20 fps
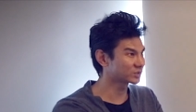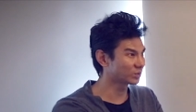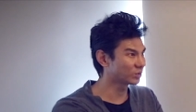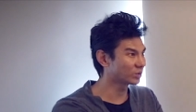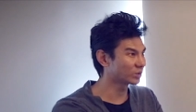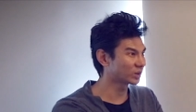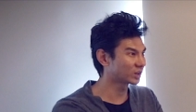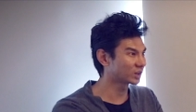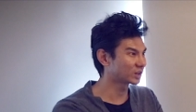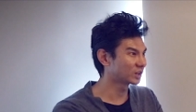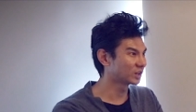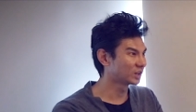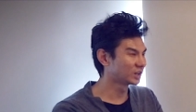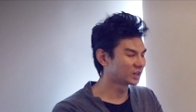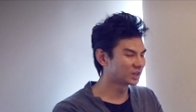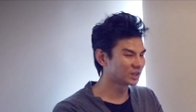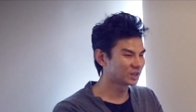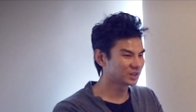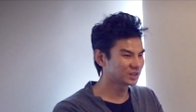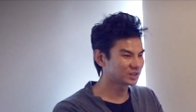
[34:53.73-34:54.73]
or
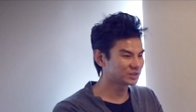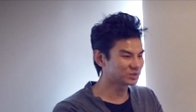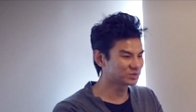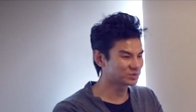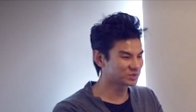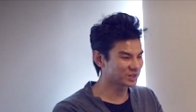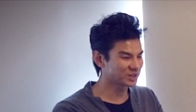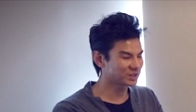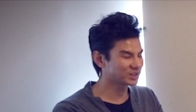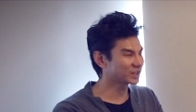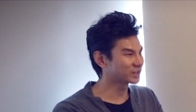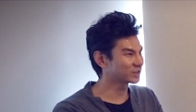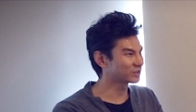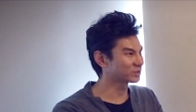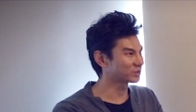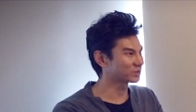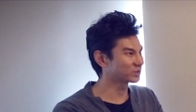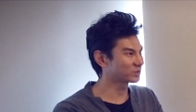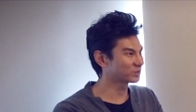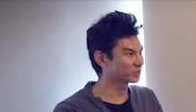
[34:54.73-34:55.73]
you say that
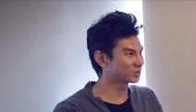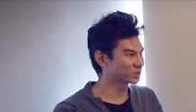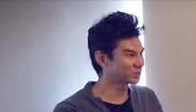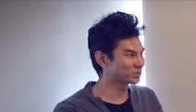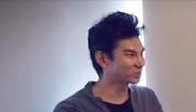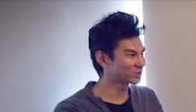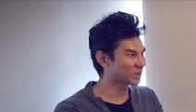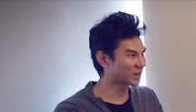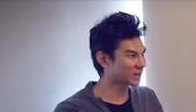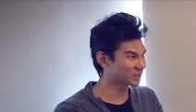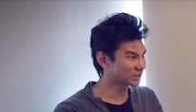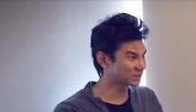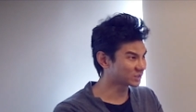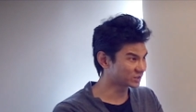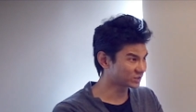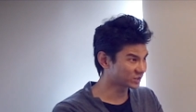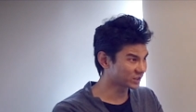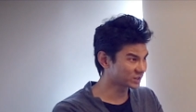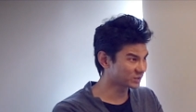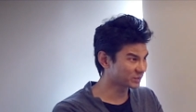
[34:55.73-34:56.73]
you're going to be
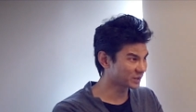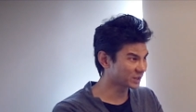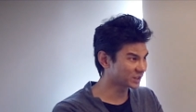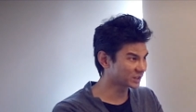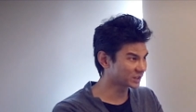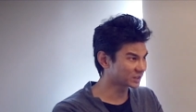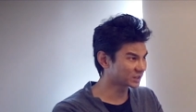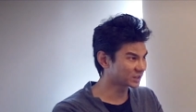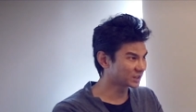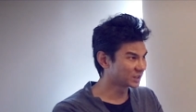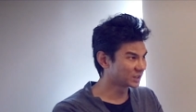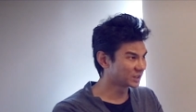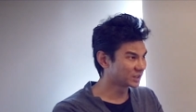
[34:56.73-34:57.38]
radically transparent,